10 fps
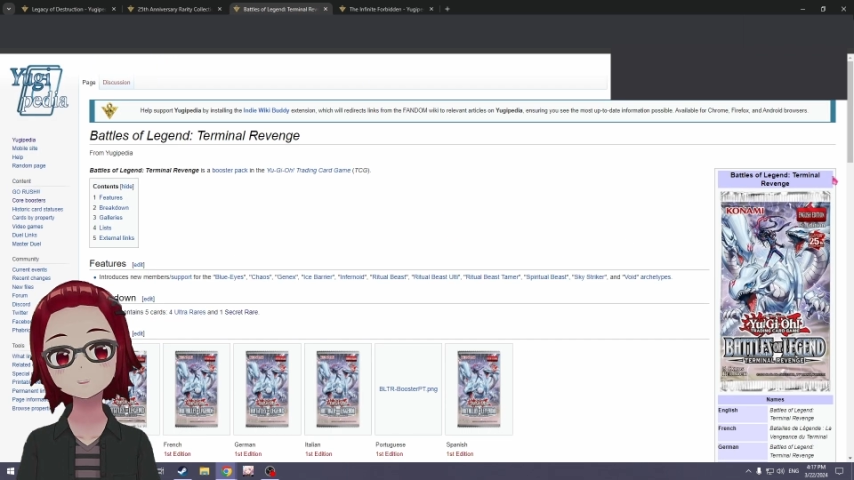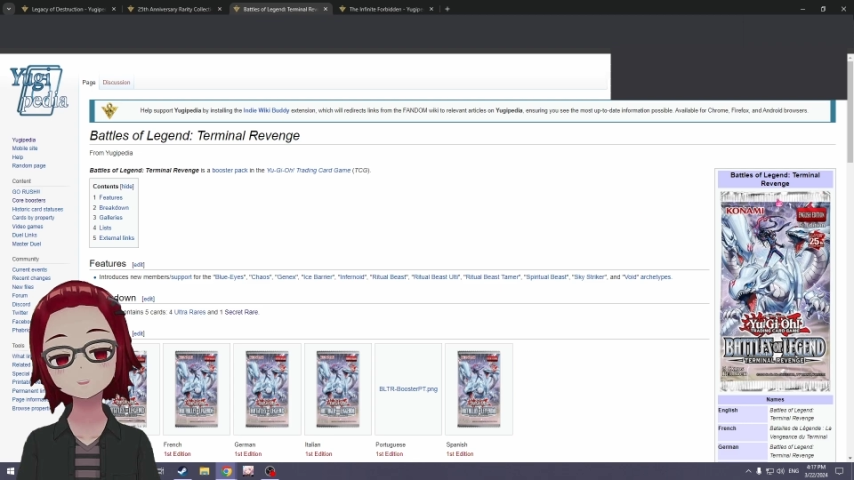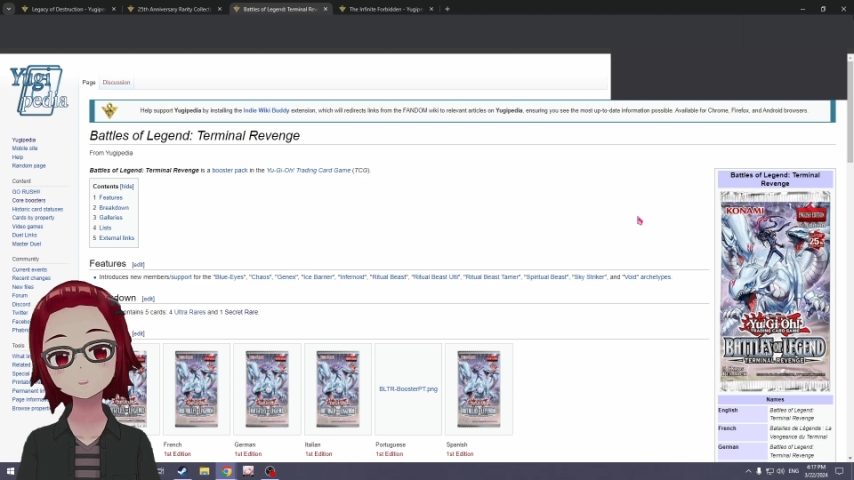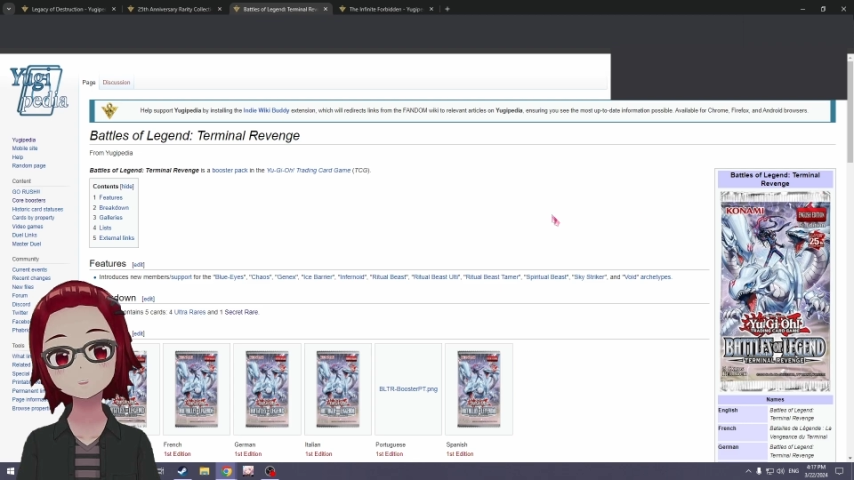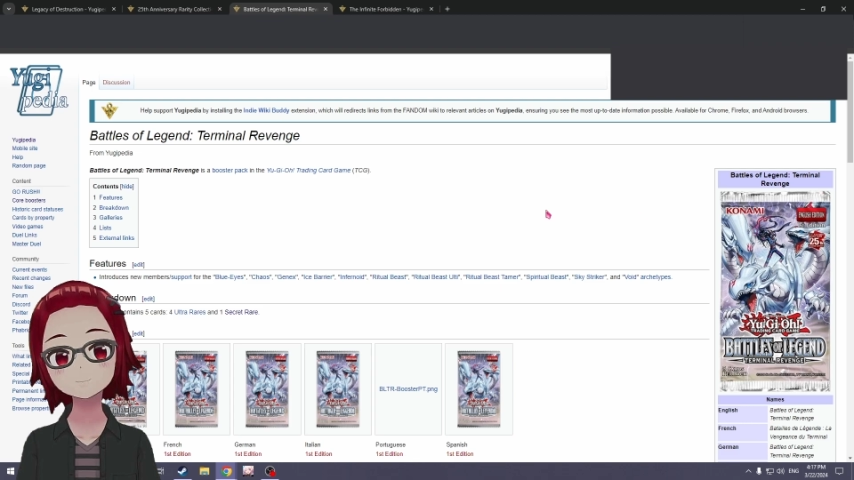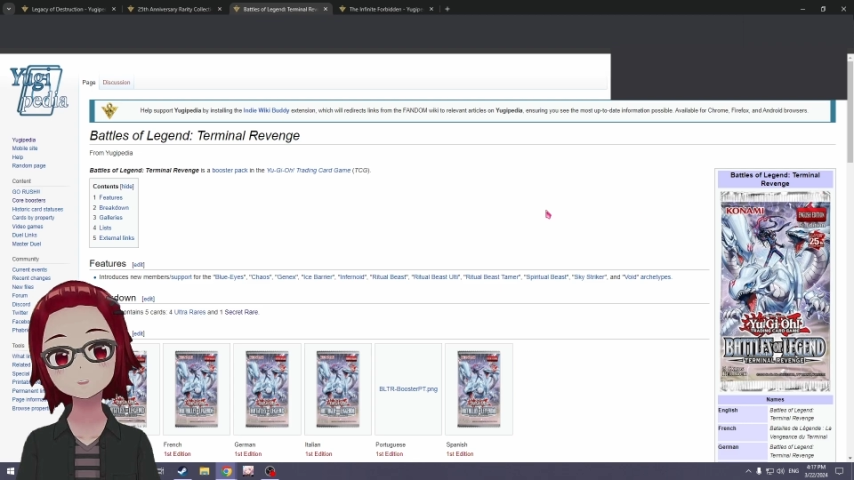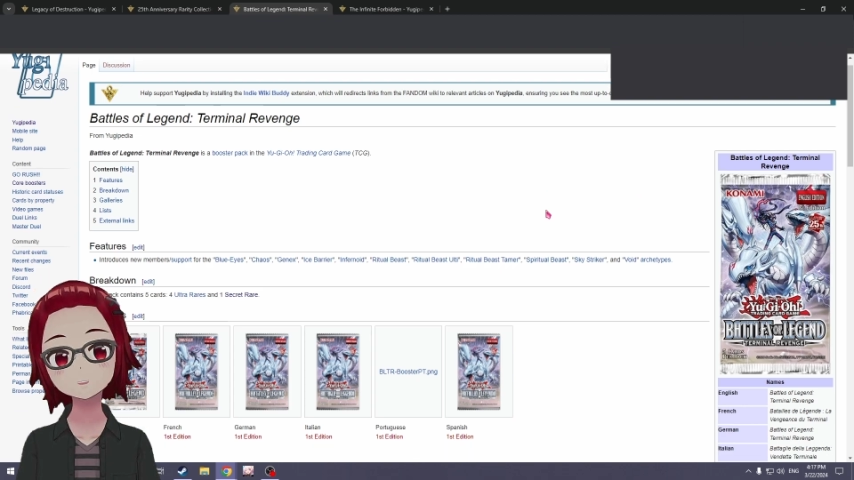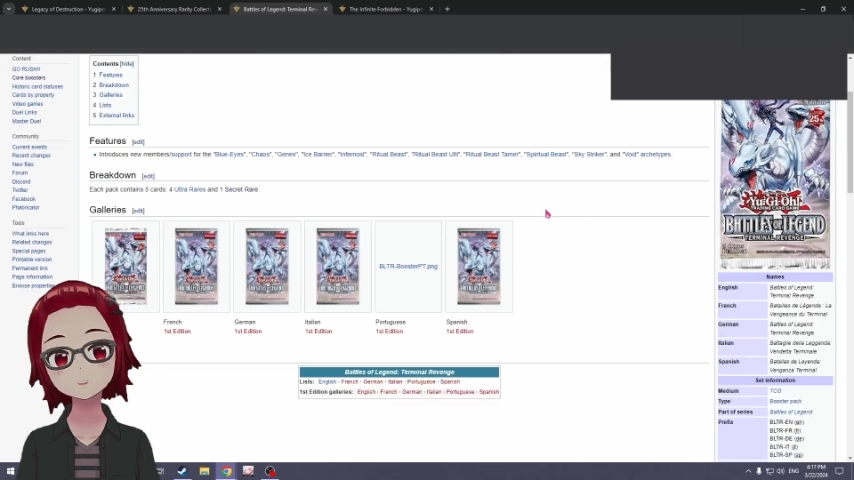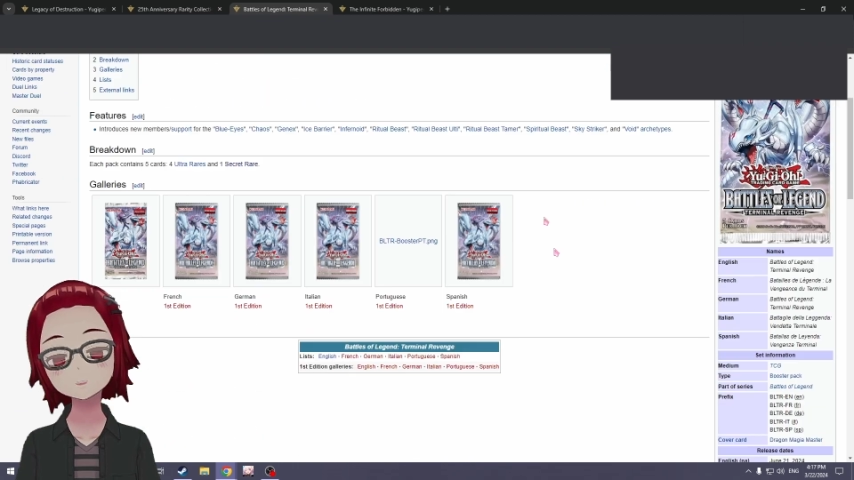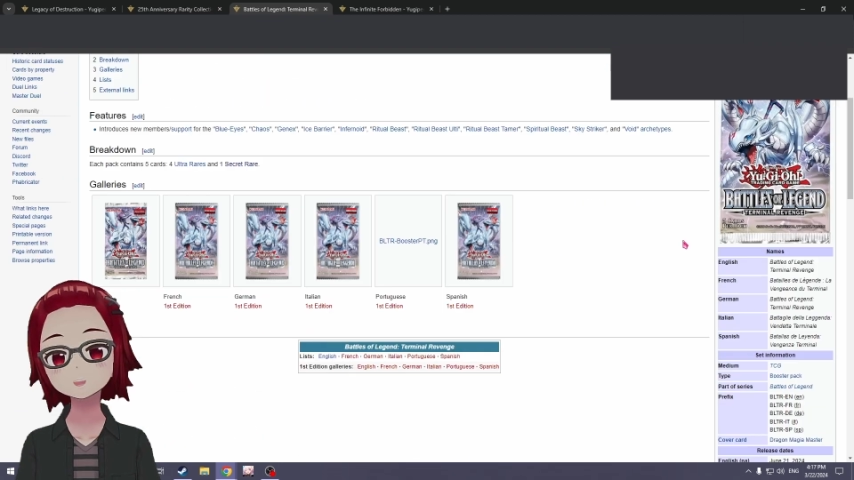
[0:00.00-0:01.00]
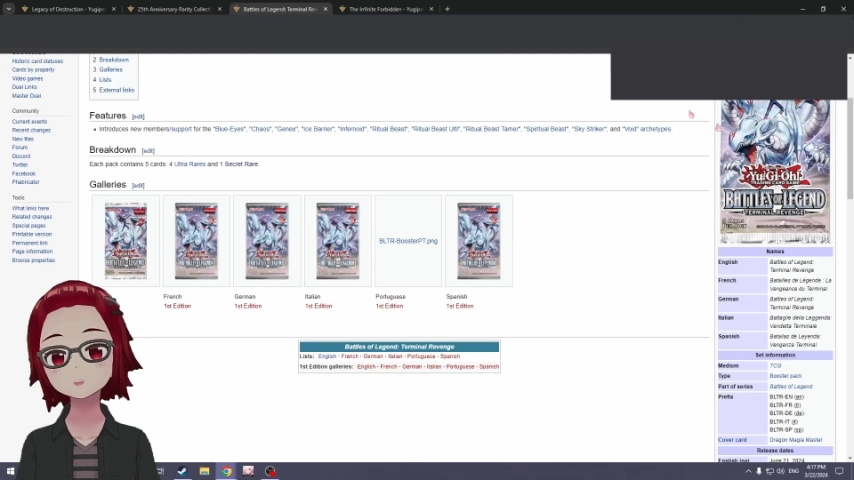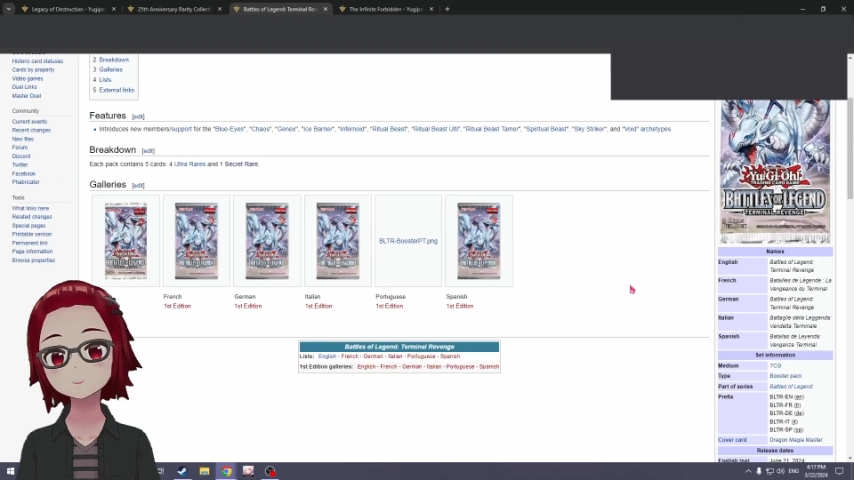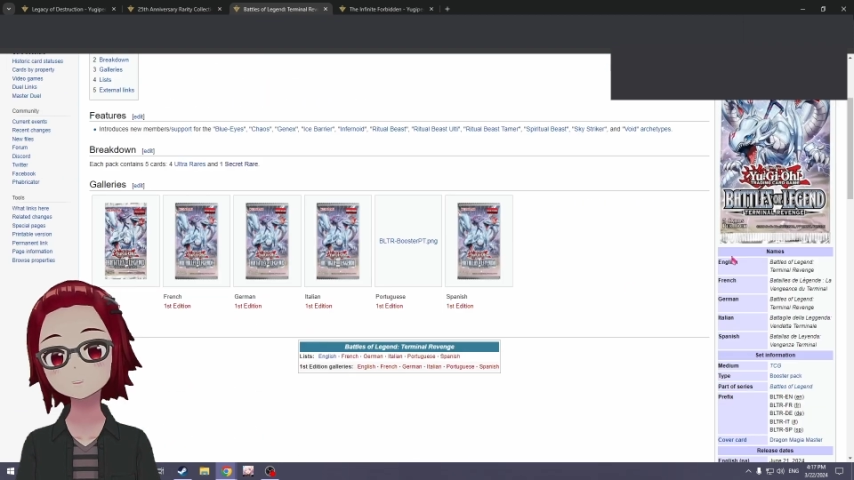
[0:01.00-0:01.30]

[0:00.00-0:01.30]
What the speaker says: Legends Terminal Revenge.